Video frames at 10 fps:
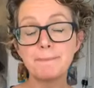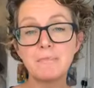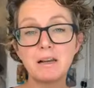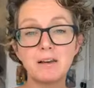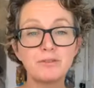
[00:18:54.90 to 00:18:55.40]

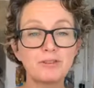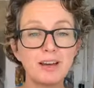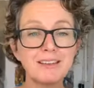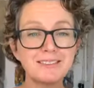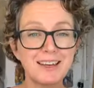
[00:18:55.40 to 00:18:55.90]
love
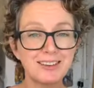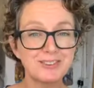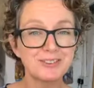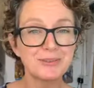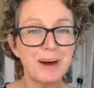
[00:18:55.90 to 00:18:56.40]
straight
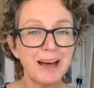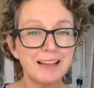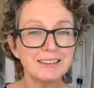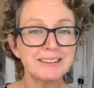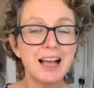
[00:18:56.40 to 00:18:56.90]
stitch as
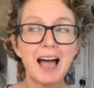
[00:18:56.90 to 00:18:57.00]
well,